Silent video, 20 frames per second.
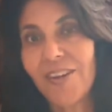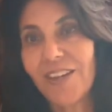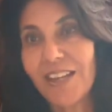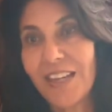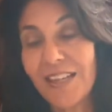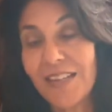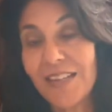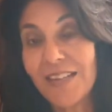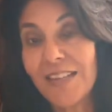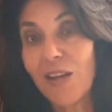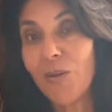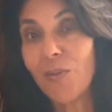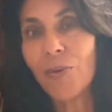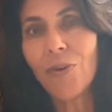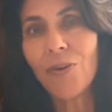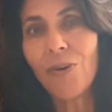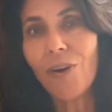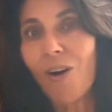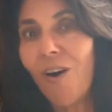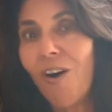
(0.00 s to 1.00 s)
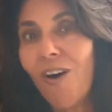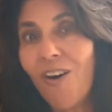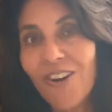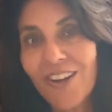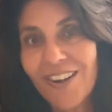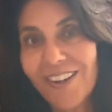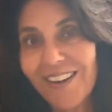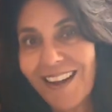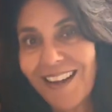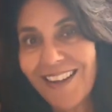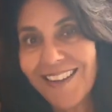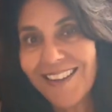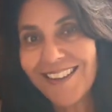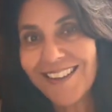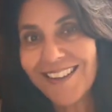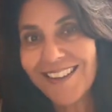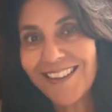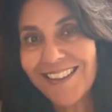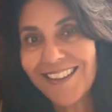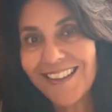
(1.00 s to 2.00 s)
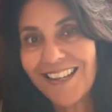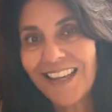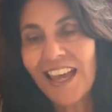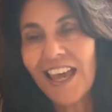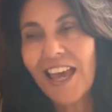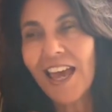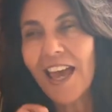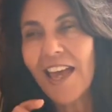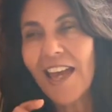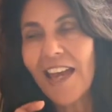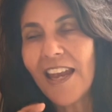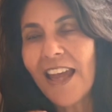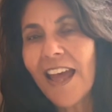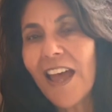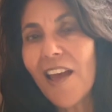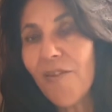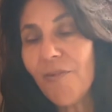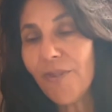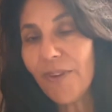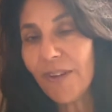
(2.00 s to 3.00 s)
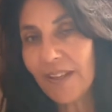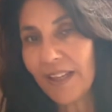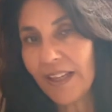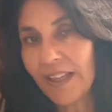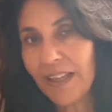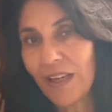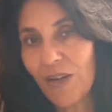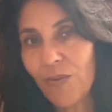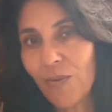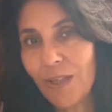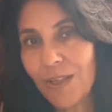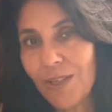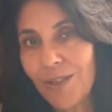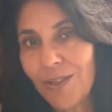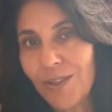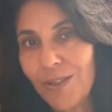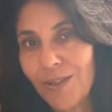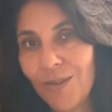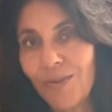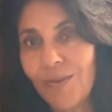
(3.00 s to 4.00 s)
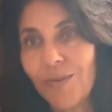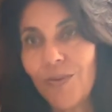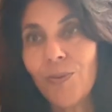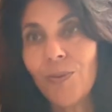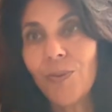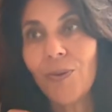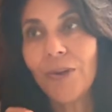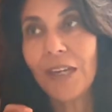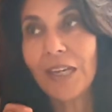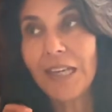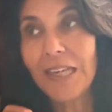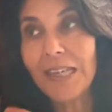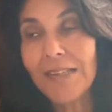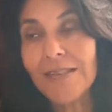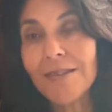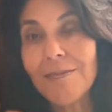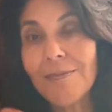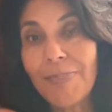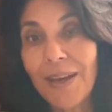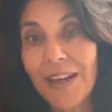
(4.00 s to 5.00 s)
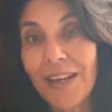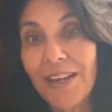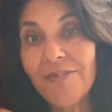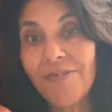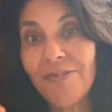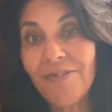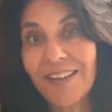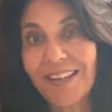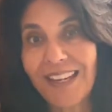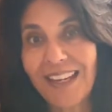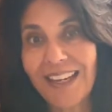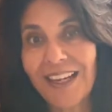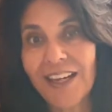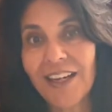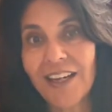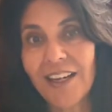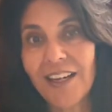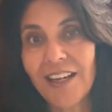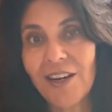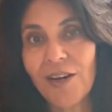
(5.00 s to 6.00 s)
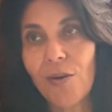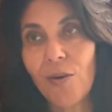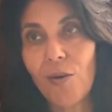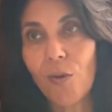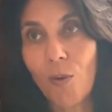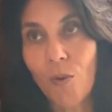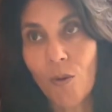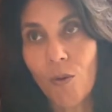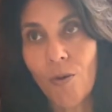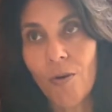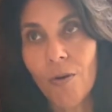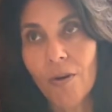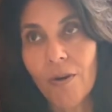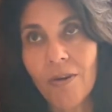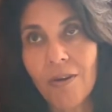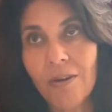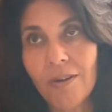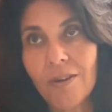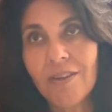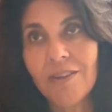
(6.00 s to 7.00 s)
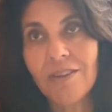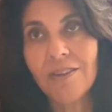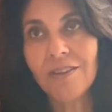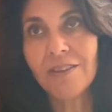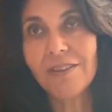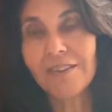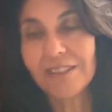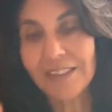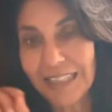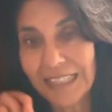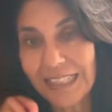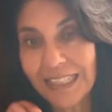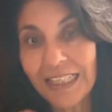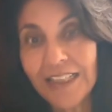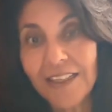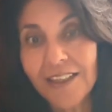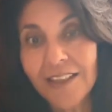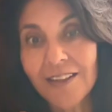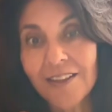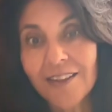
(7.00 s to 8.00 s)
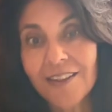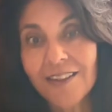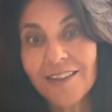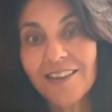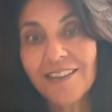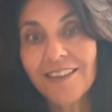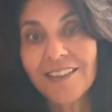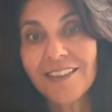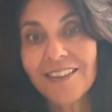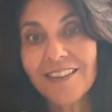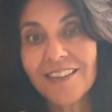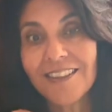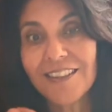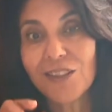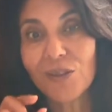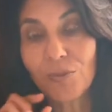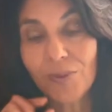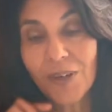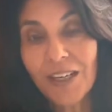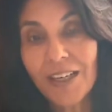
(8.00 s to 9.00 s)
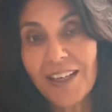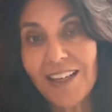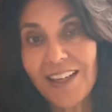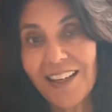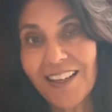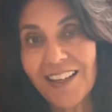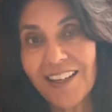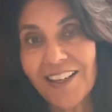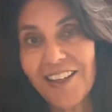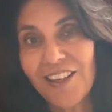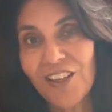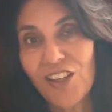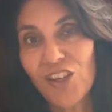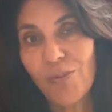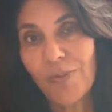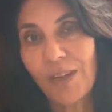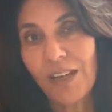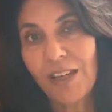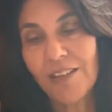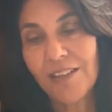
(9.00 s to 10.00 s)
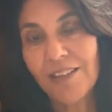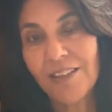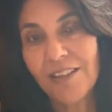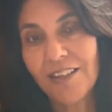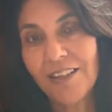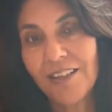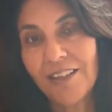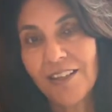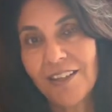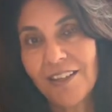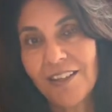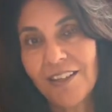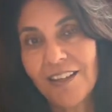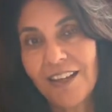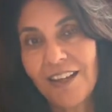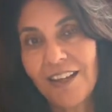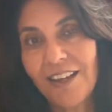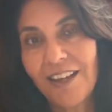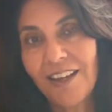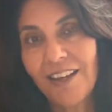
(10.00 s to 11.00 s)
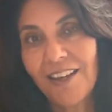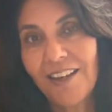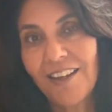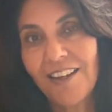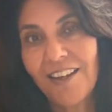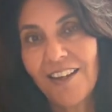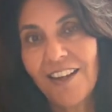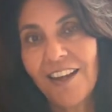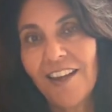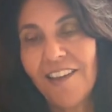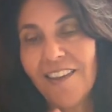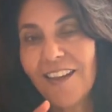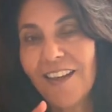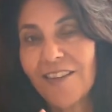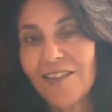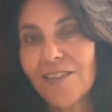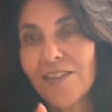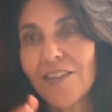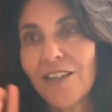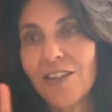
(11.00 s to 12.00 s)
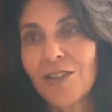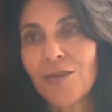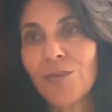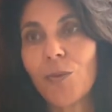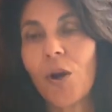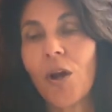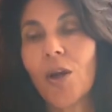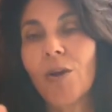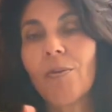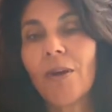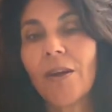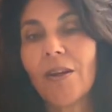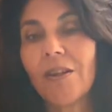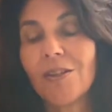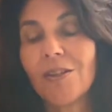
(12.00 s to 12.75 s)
is that we're all connected, and everything that we do is benefiting or degrading humanity. Yeah. And that's not to walk around in